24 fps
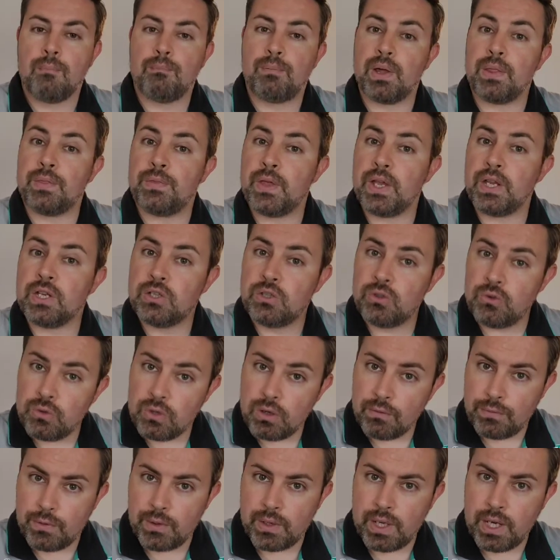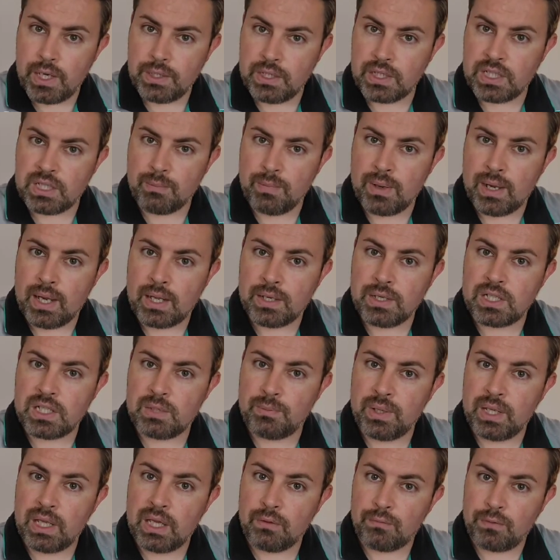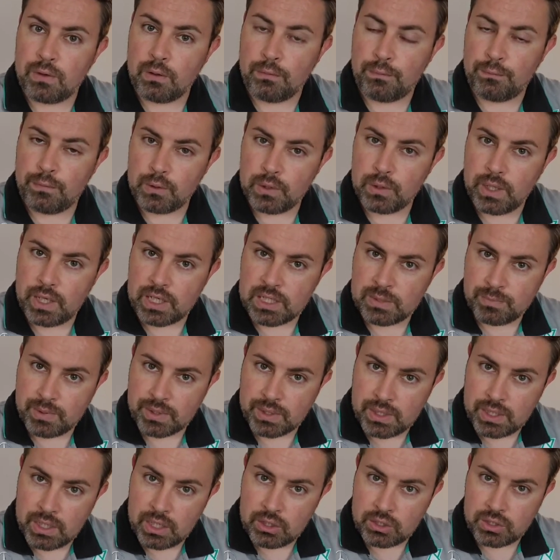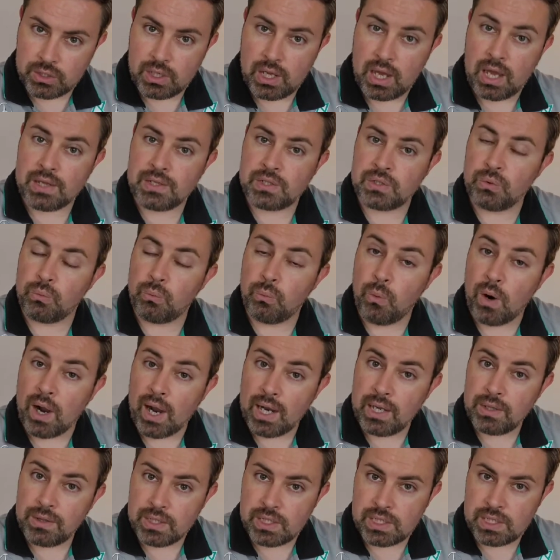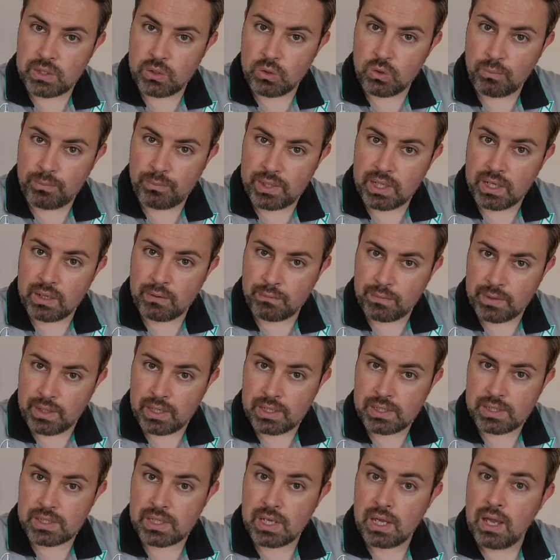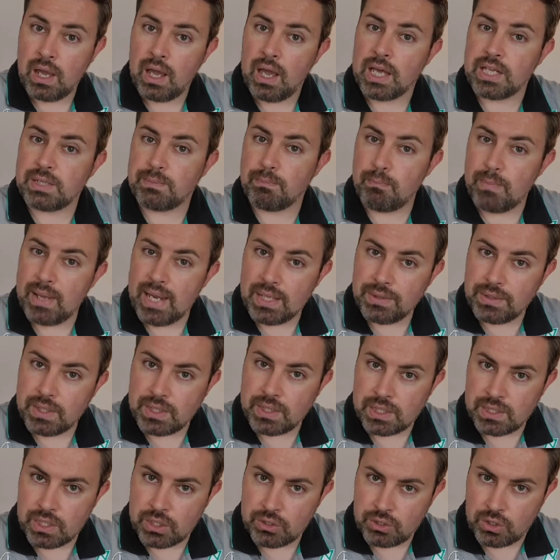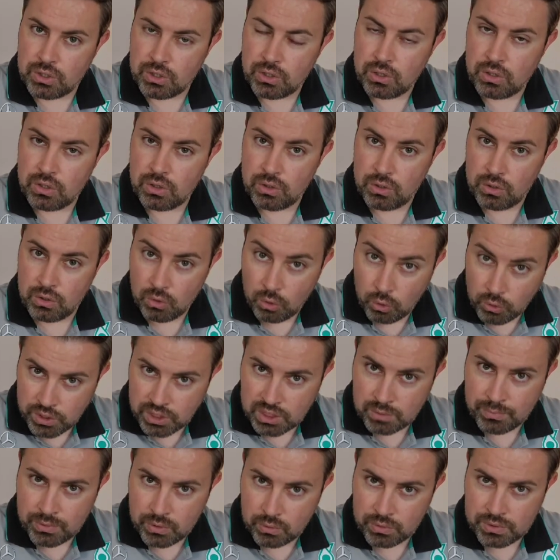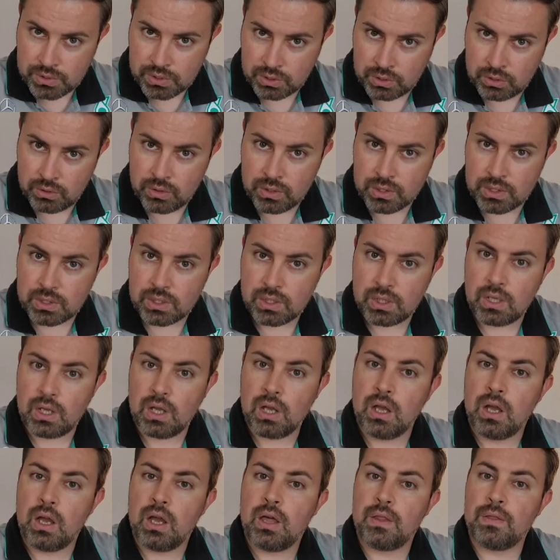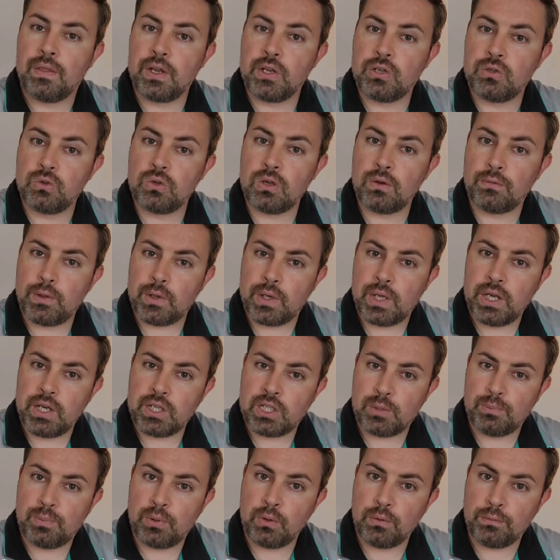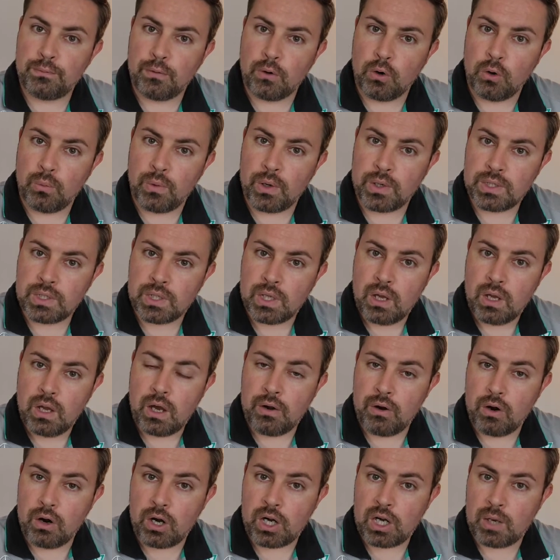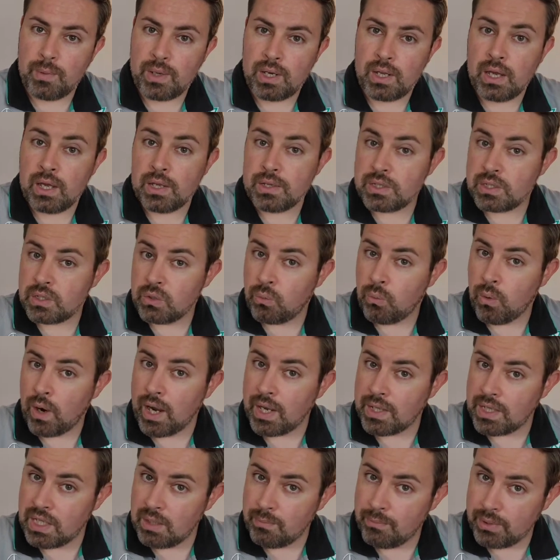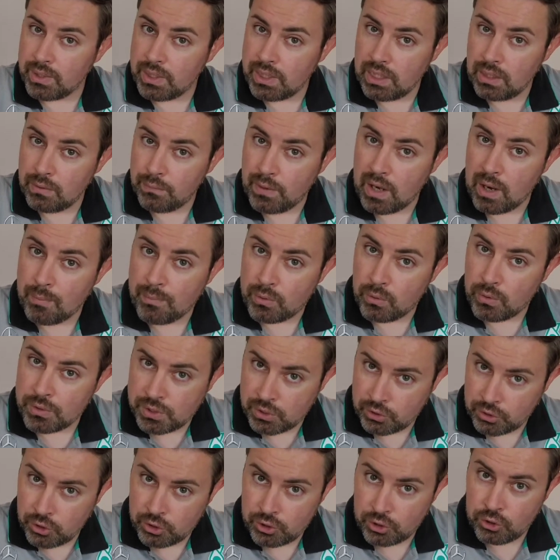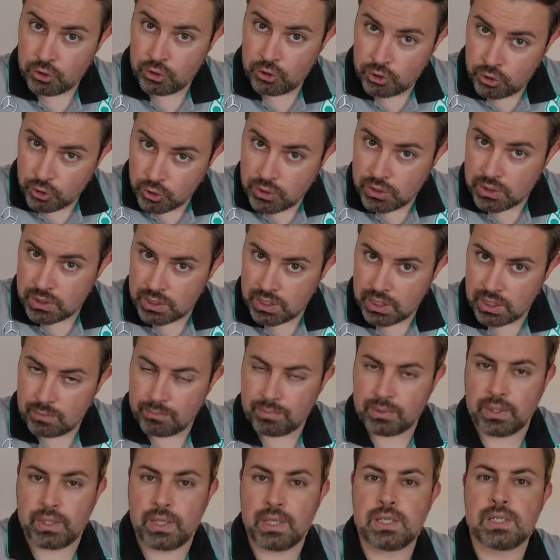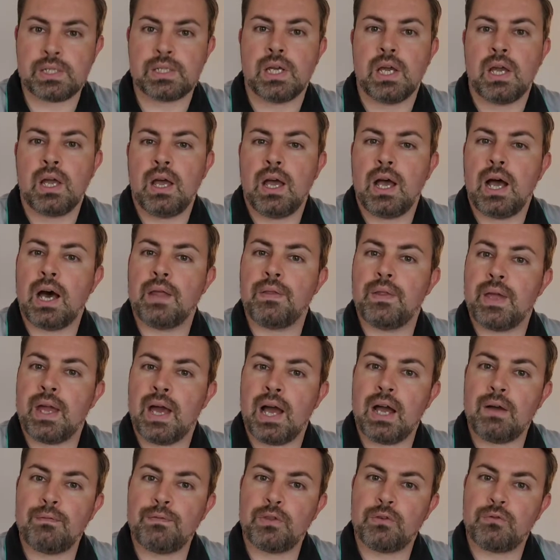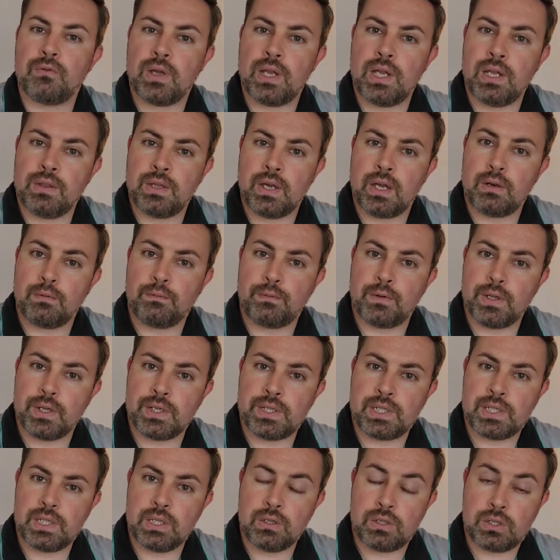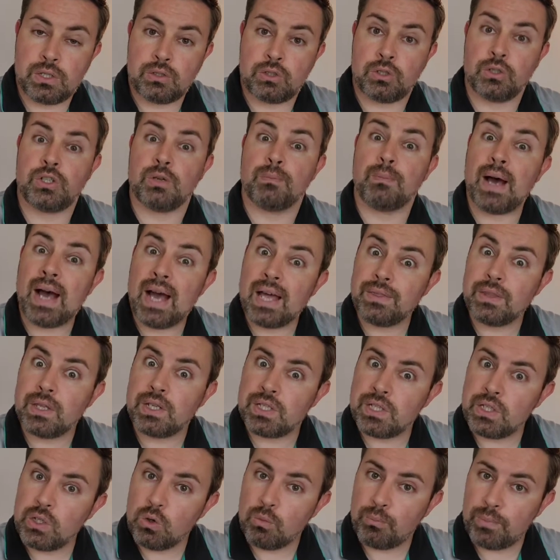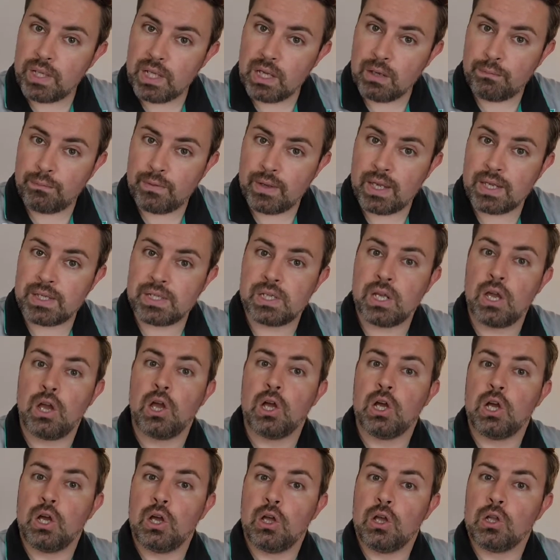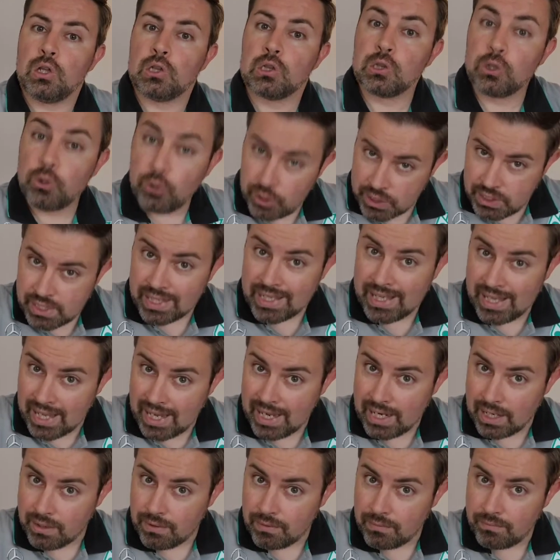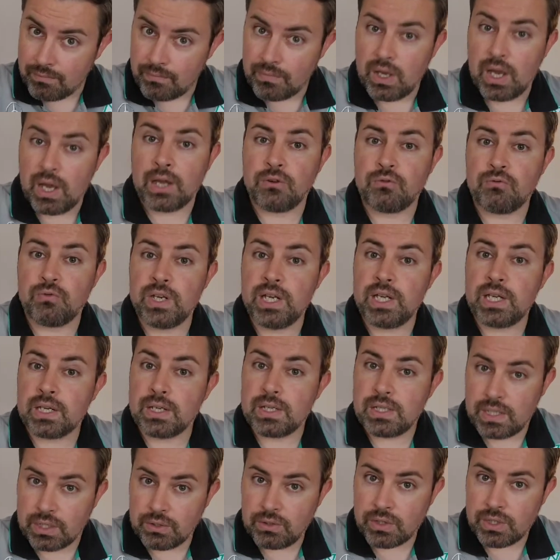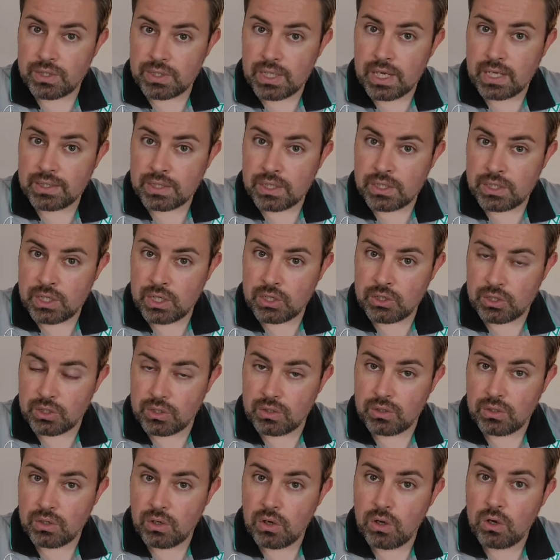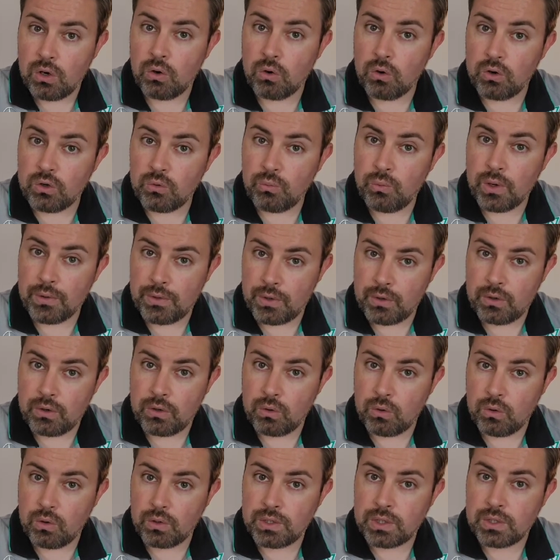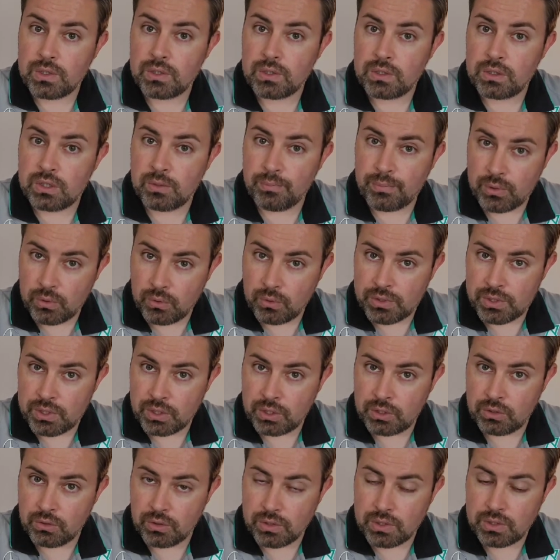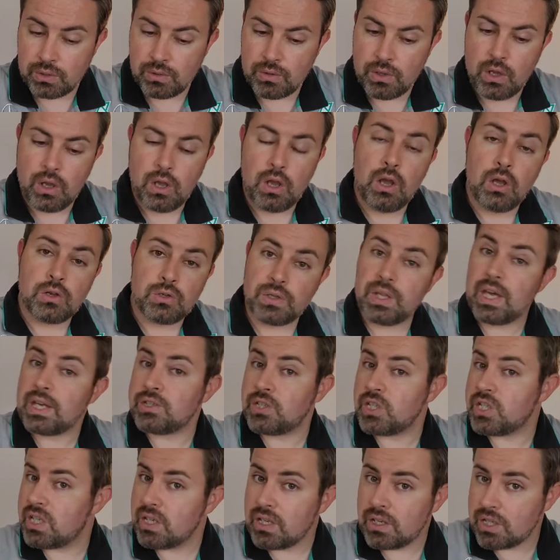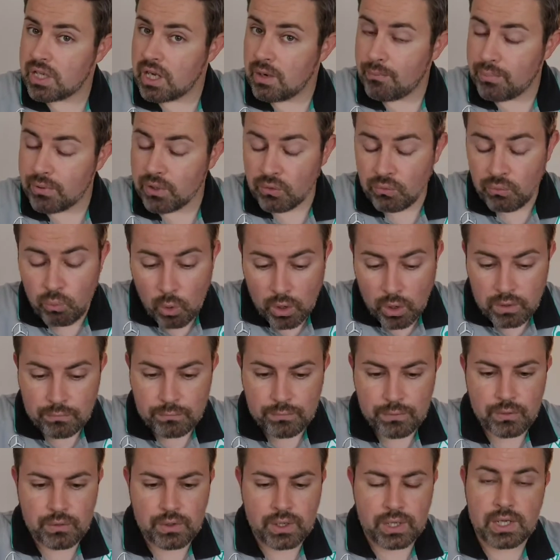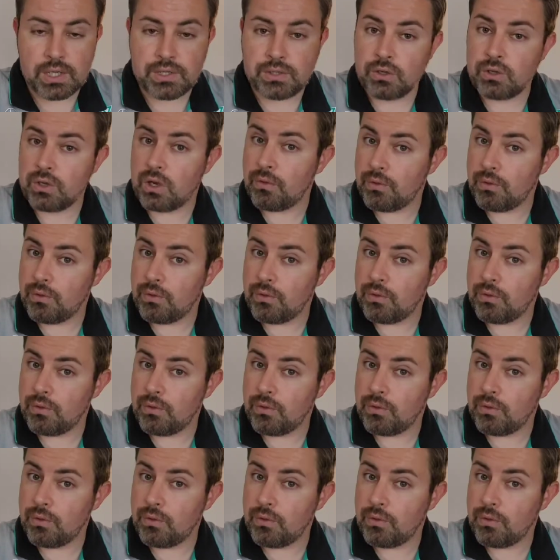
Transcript: but they do have the right to demand to be given a full explanation as to why the COPFS has made the decision not to prosecute. They do have the right to put forward an argument as to why they believe a prosecution should take place, and they have the right then for the seat to demand the COPFS looks again and reconsiders that decision on whether or not to prosecute. So that's just an example of one of the rights. There's